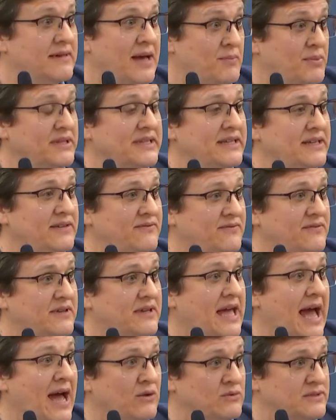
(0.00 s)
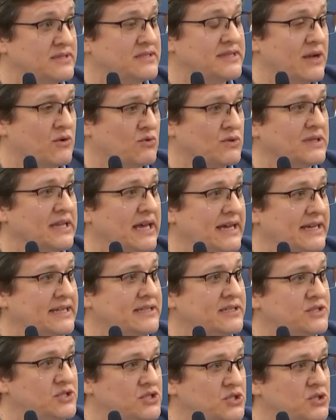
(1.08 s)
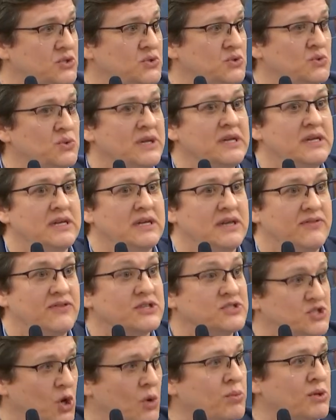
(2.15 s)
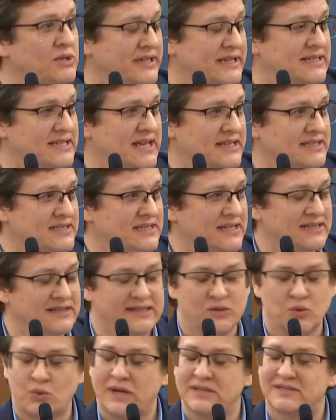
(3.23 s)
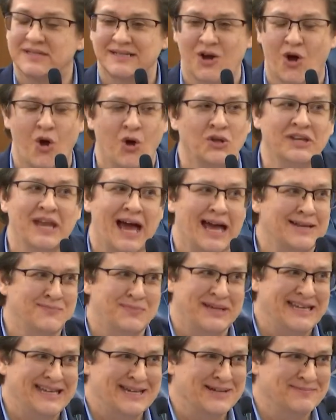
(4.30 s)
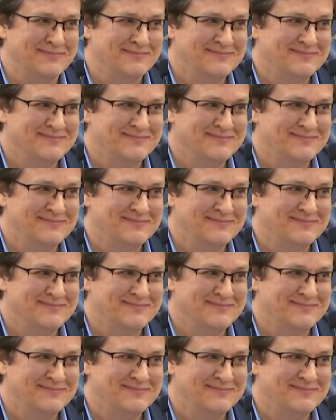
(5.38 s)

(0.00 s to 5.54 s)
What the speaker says: I believe, counts that related to the SoberLink testing. It wasn't all 9 PM.